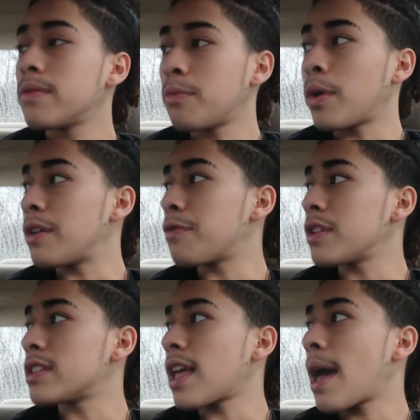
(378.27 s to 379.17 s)
waiting for
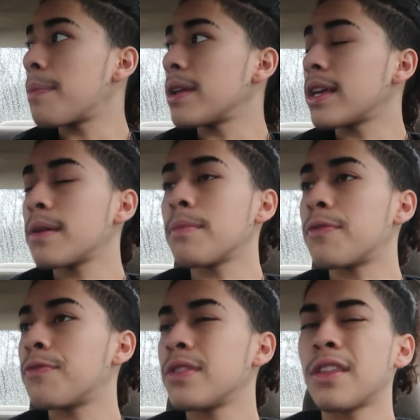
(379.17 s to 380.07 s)
this to happen again. But
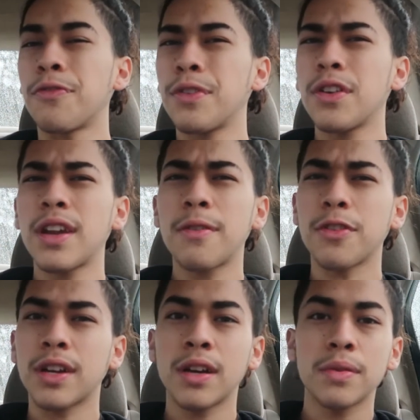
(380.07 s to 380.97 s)
the fear
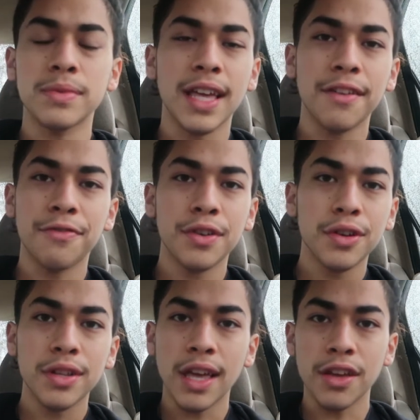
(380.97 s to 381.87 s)
never comes. That
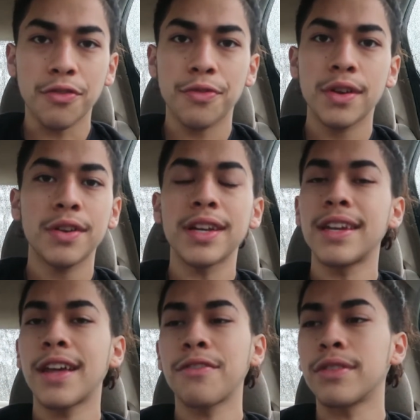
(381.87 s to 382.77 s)
fear that you're fearing, it
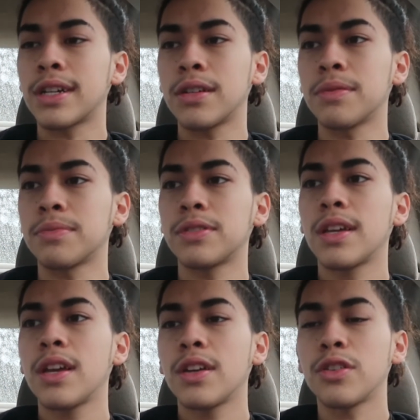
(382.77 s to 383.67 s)
never comes.
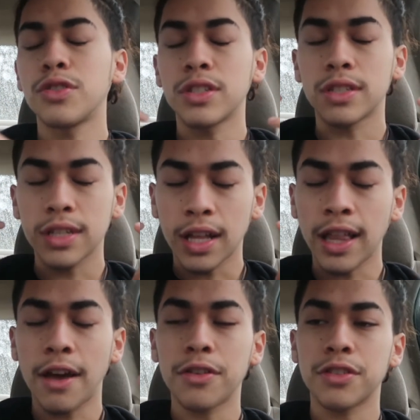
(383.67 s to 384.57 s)
You're just
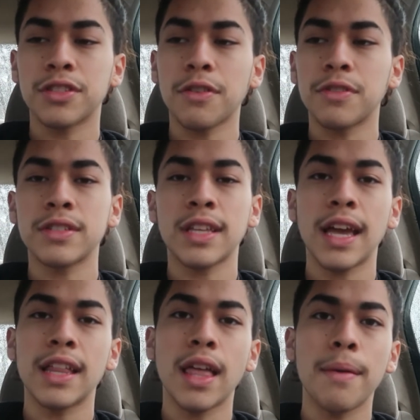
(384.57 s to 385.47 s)
allowing yourself to stay
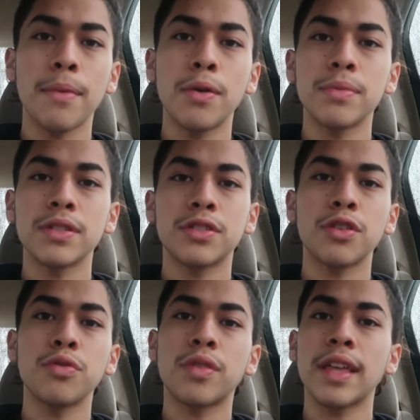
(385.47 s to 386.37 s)
in that moment, so
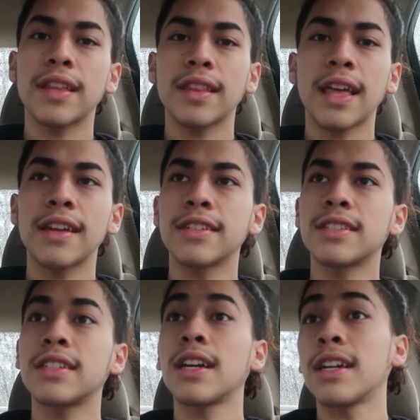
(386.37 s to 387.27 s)
you think that
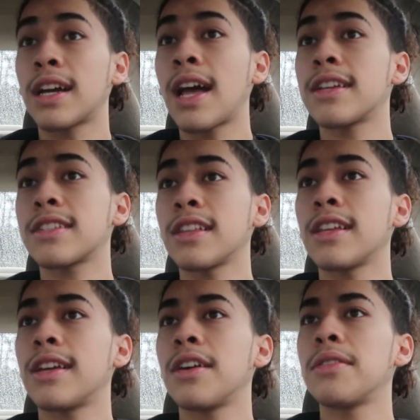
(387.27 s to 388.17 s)
it's gonna
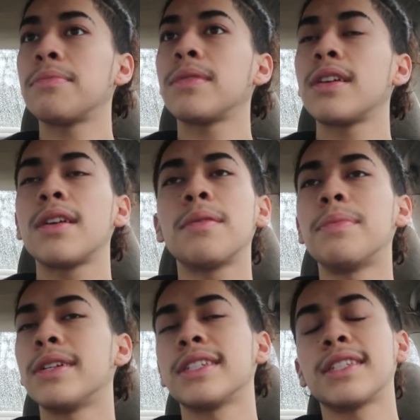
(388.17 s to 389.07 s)
constantly come,
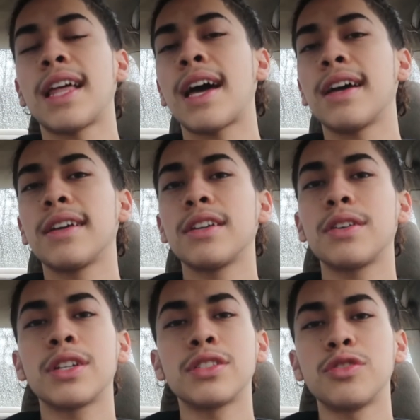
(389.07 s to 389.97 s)
but it's not,
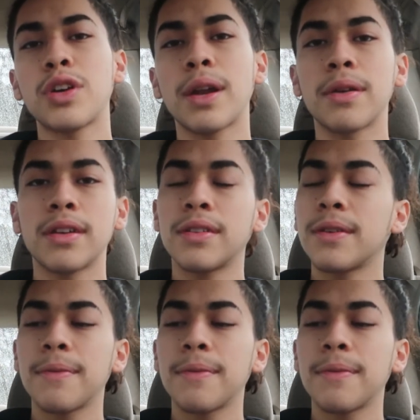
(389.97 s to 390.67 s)
cause you gotta.